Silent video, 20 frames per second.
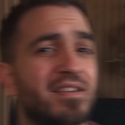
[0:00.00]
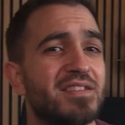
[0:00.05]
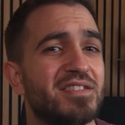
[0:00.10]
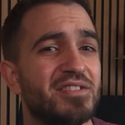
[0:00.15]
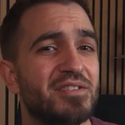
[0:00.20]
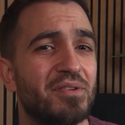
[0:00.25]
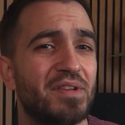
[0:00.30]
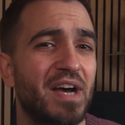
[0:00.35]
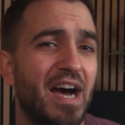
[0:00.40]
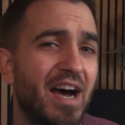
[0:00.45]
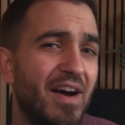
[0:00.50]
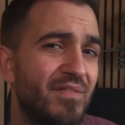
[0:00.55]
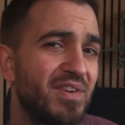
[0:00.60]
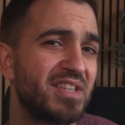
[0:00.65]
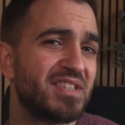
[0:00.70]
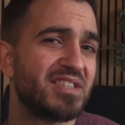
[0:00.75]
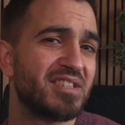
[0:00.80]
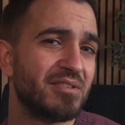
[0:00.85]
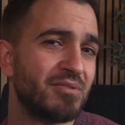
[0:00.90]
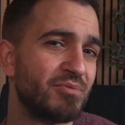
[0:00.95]
So the
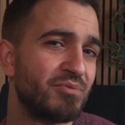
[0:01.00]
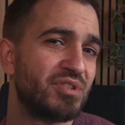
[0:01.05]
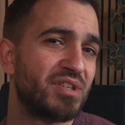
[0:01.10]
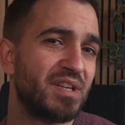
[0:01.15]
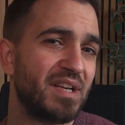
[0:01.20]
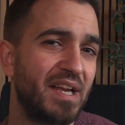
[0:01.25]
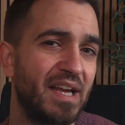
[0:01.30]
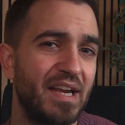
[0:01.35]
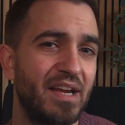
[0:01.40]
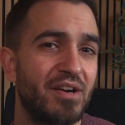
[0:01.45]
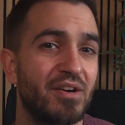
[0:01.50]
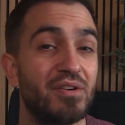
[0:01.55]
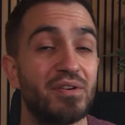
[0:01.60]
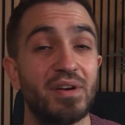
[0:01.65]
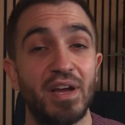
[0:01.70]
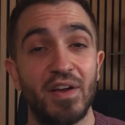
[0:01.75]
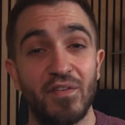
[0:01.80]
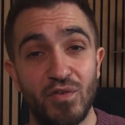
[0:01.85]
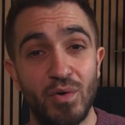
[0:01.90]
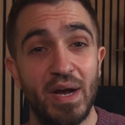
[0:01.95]
obvious solution here,
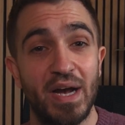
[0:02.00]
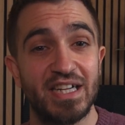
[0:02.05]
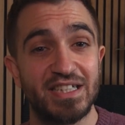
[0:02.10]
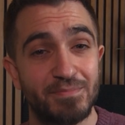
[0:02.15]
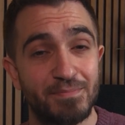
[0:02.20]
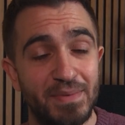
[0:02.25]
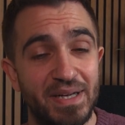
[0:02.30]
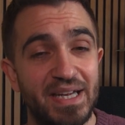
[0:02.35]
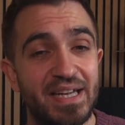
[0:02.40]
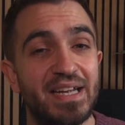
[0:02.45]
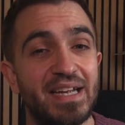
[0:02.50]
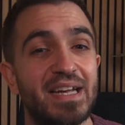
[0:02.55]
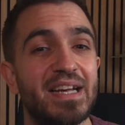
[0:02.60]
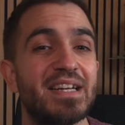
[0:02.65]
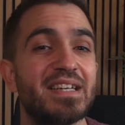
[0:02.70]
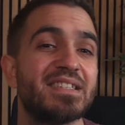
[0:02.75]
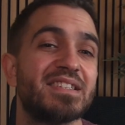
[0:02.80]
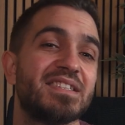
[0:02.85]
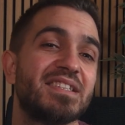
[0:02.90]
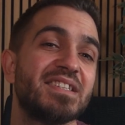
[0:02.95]
if you ask me,
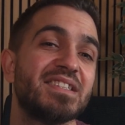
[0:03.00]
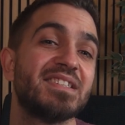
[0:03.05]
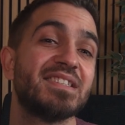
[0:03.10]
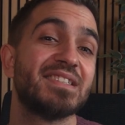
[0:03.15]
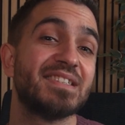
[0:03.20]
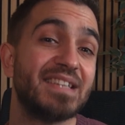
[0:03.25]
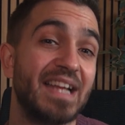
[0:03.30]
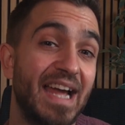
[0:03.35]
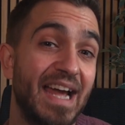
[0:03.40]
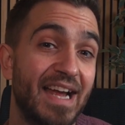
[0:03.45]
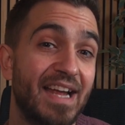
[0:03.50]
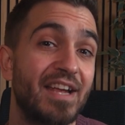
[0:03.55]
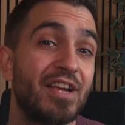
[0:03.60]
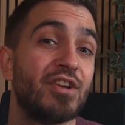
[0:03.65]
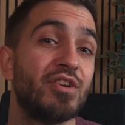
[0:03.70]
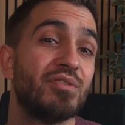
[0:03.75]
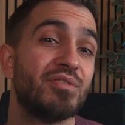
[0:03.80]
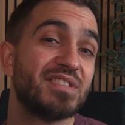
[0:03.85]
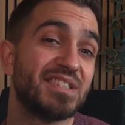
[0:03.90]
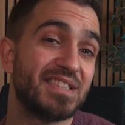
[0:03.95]
is to stack
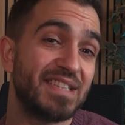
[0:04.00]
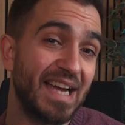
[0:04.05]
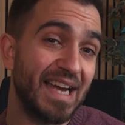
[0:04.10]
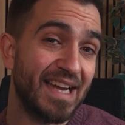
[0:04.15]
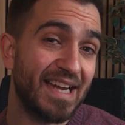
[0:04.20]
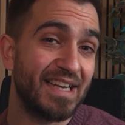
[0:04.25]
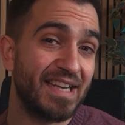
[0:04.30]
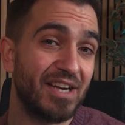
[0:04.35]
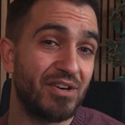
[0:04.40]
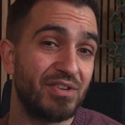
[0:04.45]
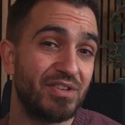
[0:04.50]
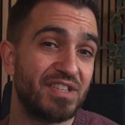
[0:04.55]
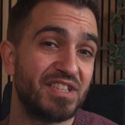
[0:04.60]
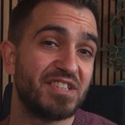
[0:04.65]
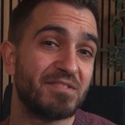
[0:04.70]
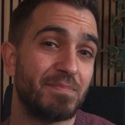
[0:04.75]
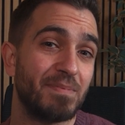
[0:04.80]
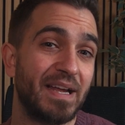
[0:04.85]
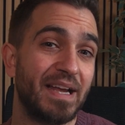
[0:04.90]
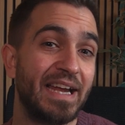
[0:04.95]
your secondary
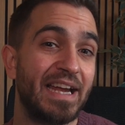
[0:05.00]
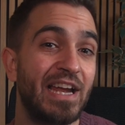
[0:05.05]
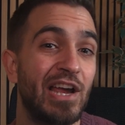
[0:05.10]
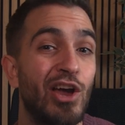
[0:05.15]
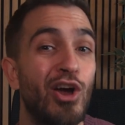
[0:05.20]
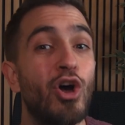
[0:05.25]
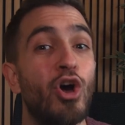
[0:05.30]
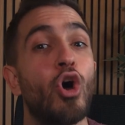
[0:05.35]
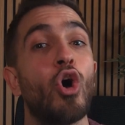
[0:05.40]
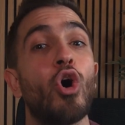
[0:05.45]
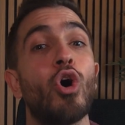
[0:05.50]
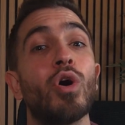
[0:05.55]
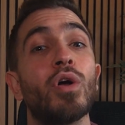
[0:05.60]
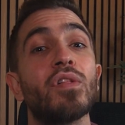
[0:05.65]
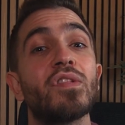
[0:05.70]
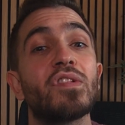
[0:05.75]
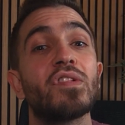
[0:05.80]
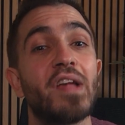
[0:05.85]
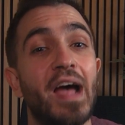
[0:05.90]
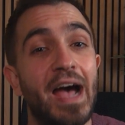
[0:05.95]
display on
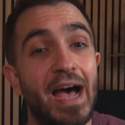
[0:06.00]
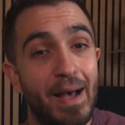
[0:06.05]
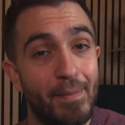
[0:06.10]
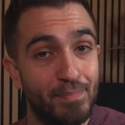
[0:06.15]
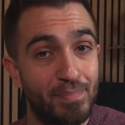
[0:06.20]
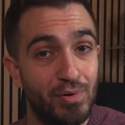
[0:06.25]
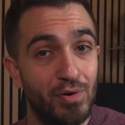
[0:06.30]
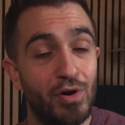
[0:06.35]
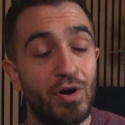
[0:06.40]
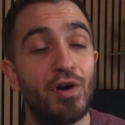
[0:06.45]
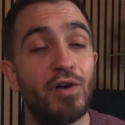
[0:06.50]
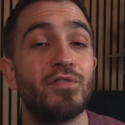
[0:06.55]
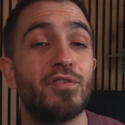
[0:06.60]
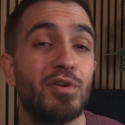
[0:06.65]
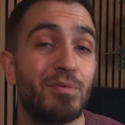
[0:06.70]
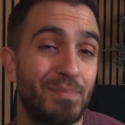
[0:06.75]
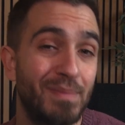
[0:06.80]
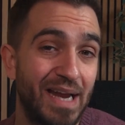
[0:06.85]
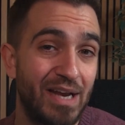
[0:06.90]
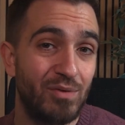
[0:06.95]
top of
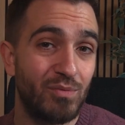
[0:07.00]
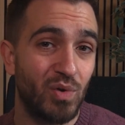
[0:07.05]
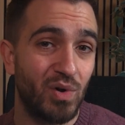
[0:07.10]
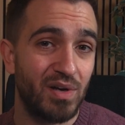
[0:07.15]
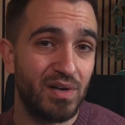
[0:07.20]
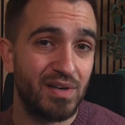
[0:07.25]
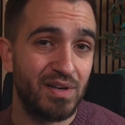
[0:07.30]
your main one.